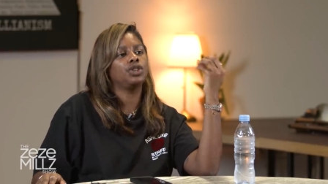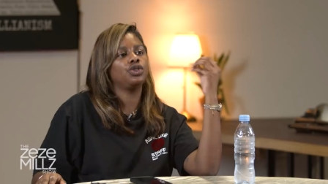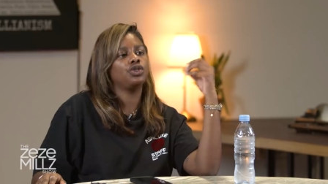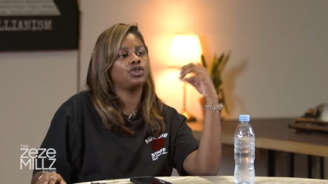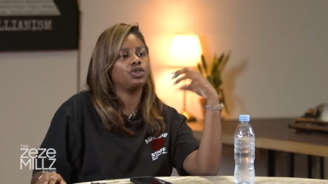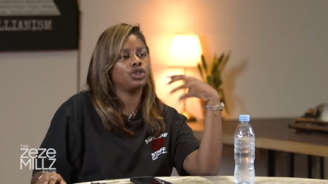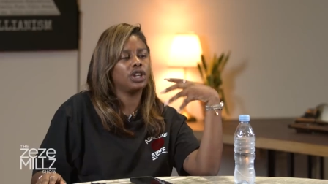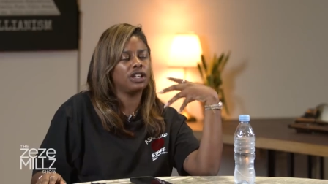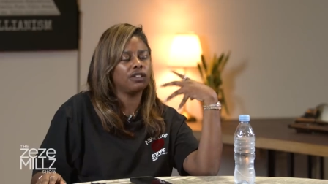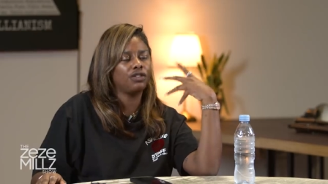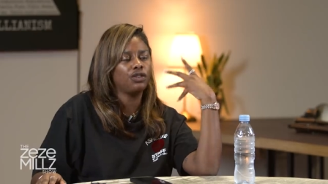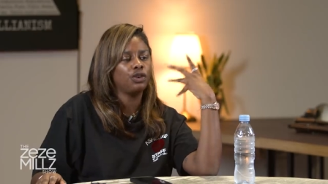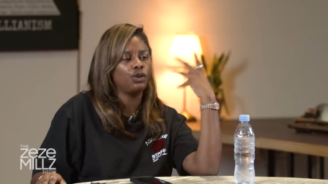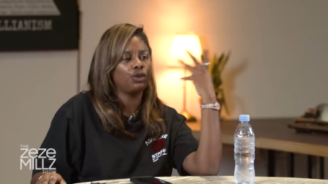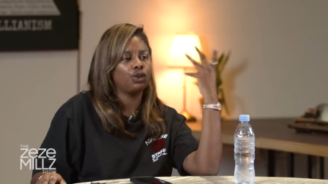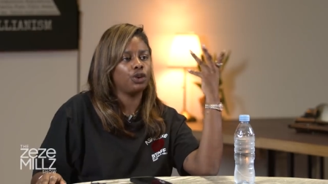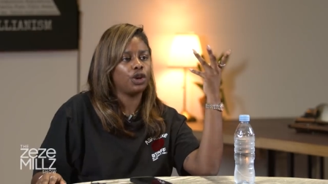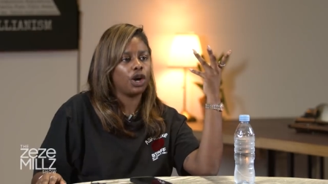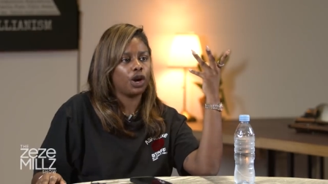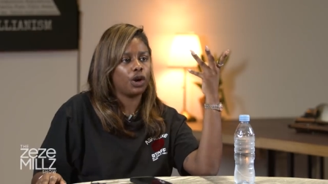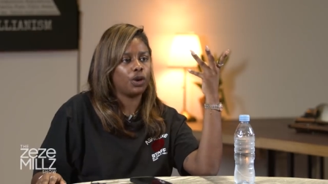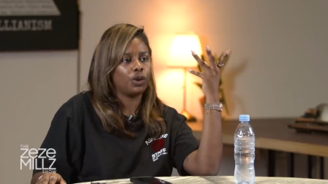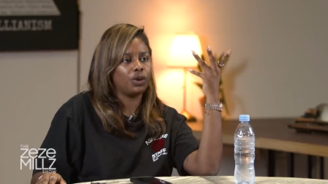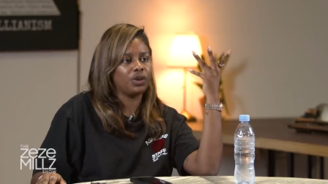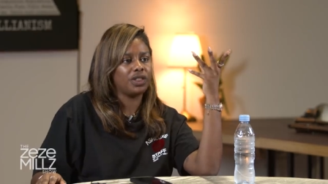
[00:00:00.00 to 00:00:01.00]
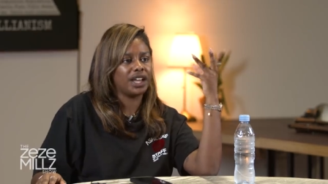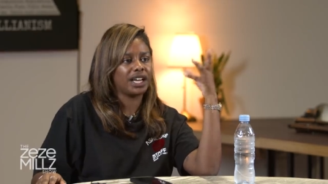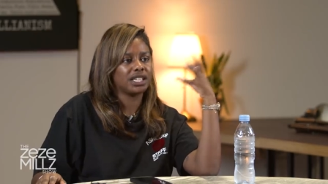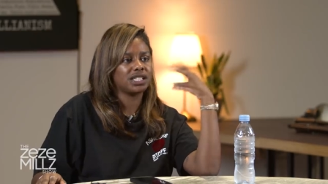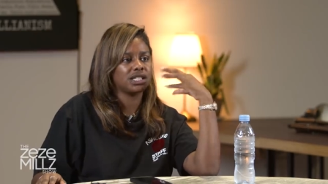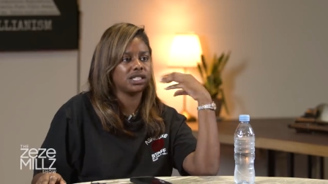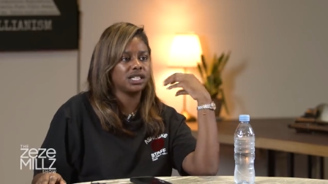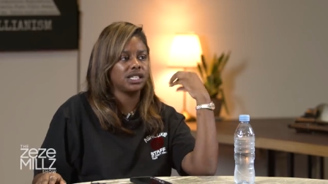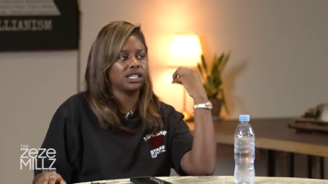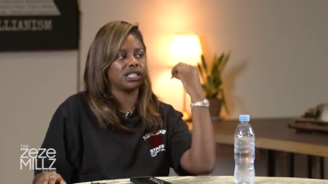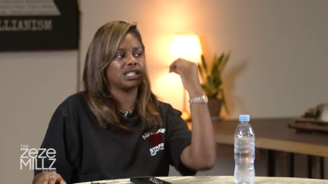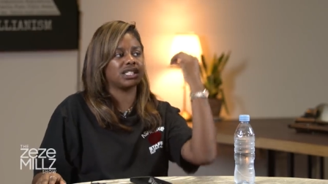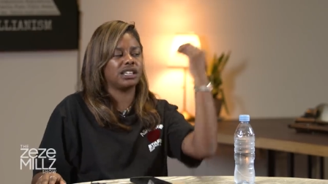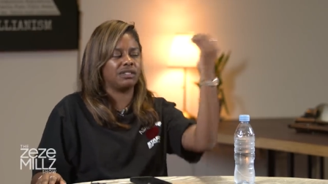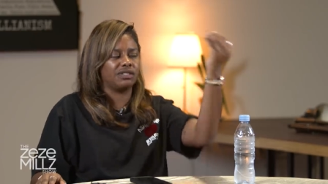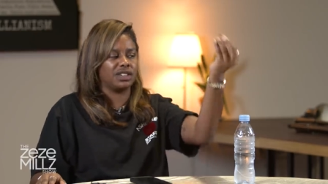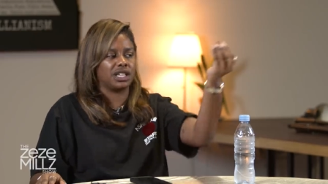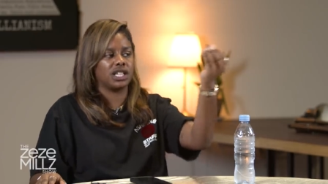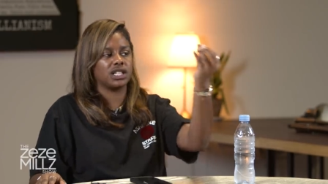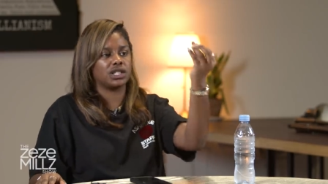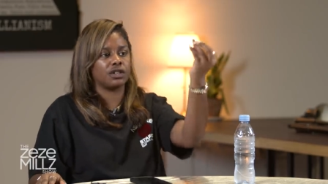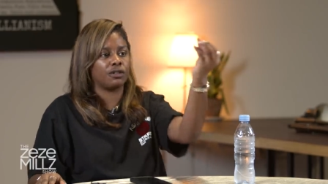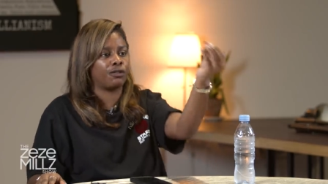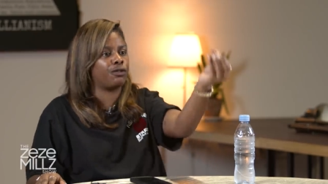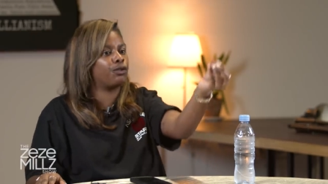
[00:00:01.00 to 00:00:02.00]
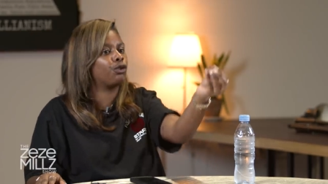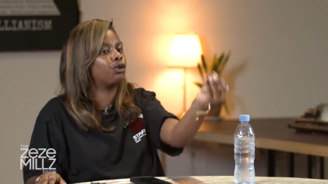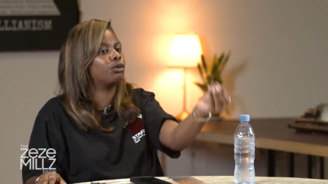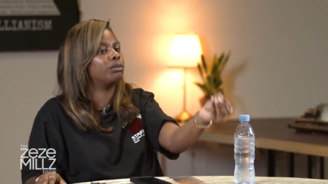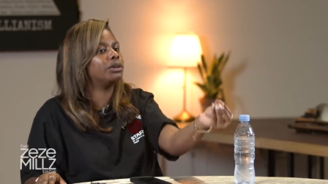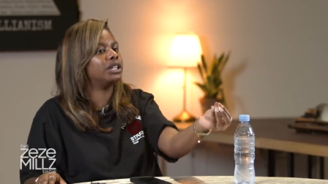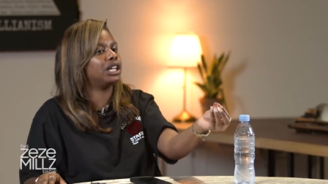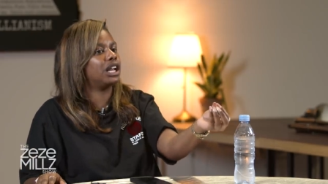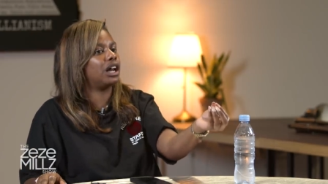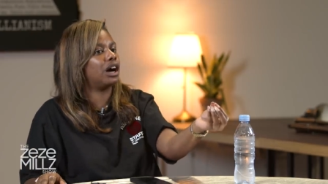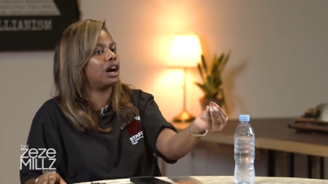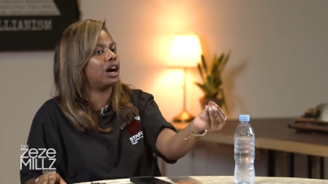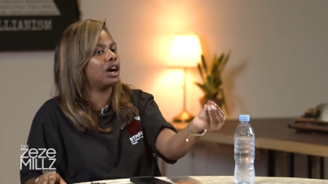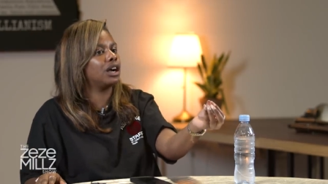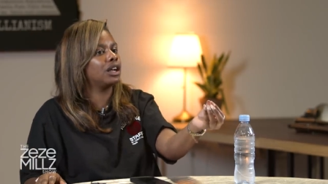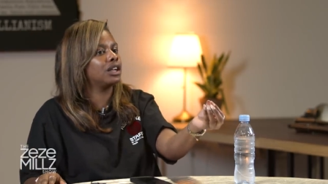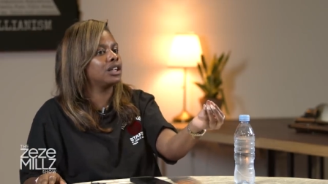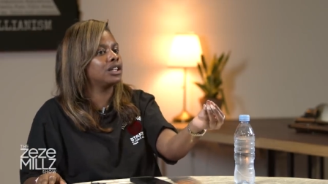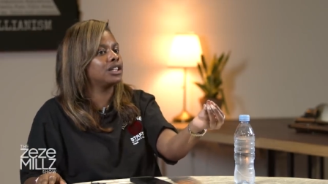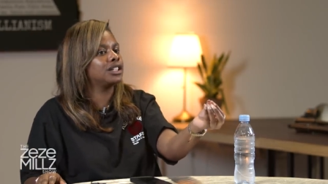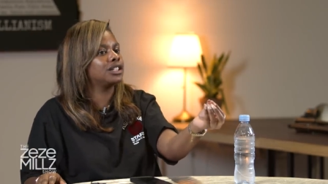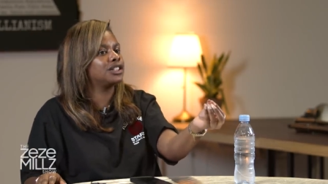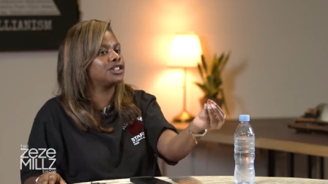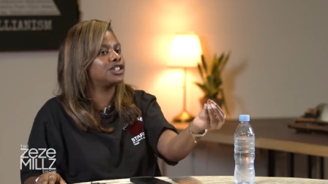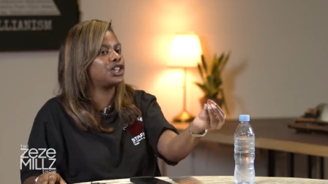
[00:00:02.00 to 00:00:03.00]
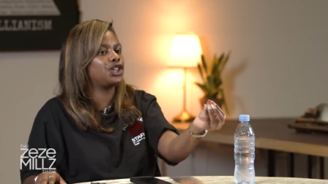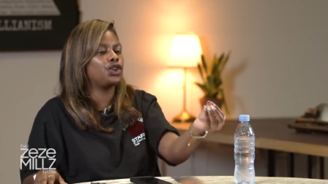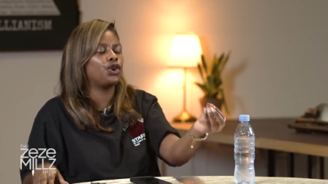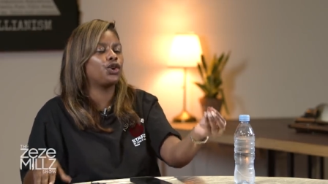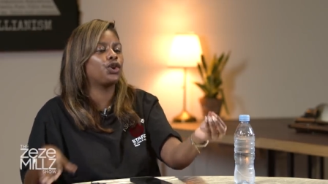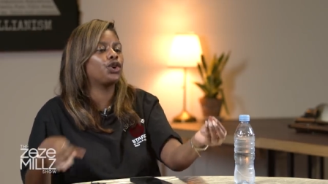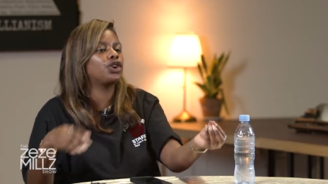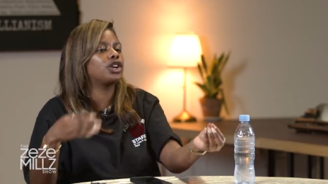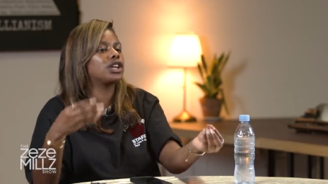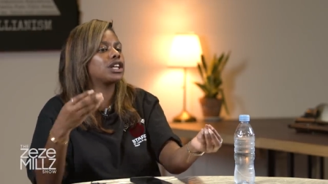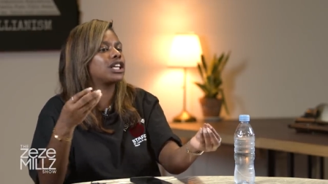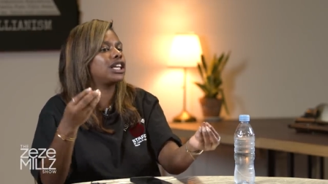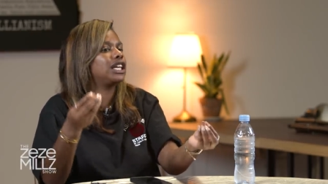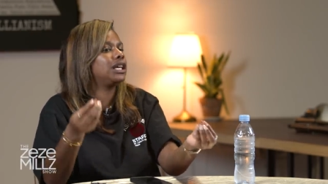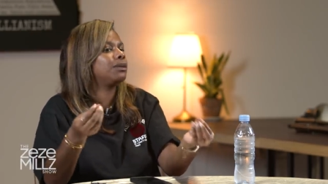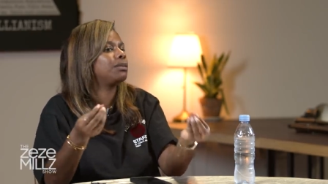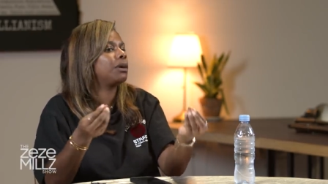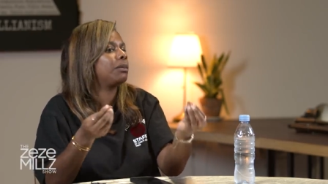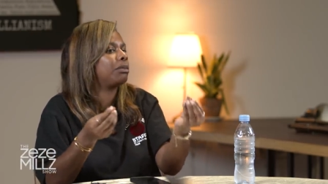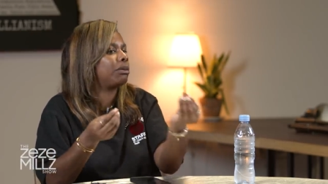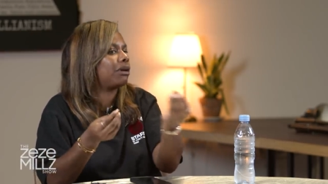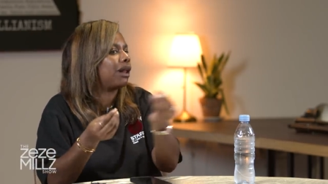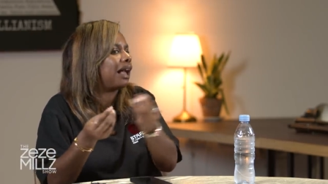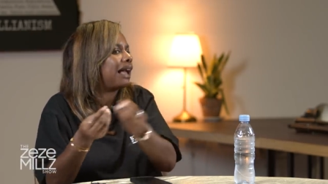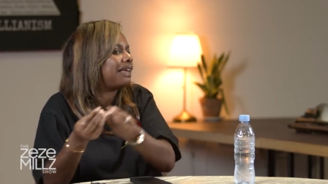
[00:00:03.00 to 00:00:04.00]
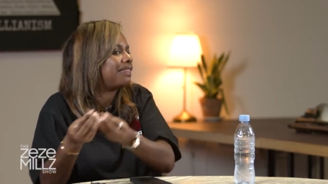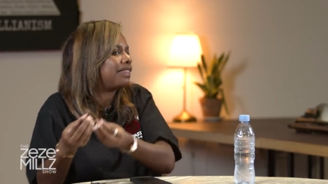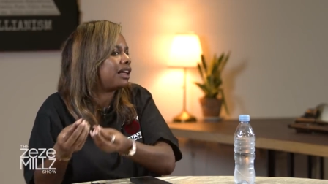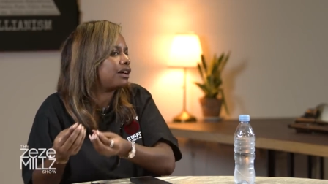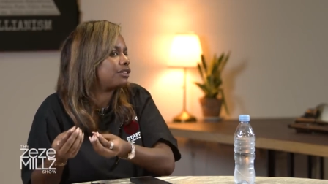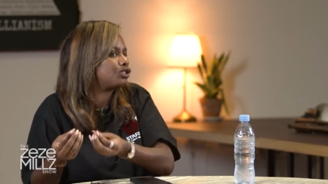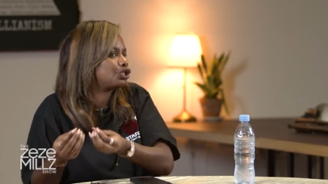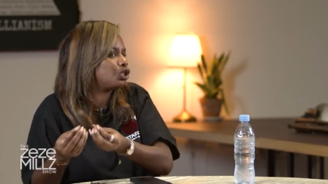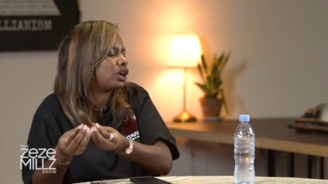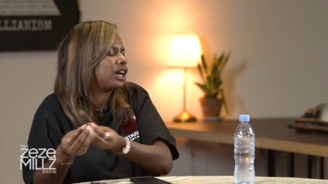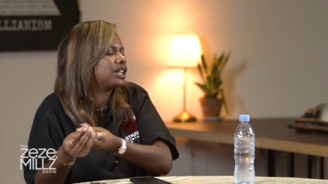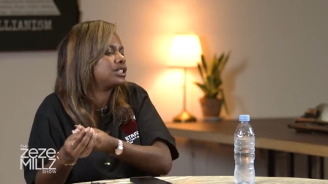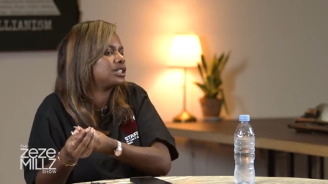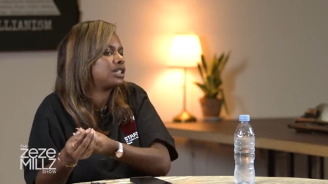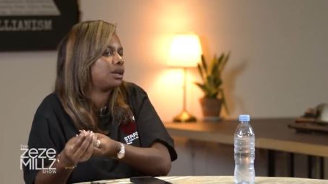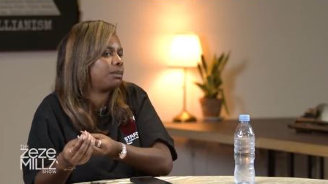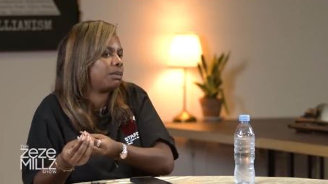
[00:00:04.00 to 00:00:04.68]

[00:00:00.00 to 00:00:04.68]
You, if you know that something is a formula, then you're going to keep applying that, trying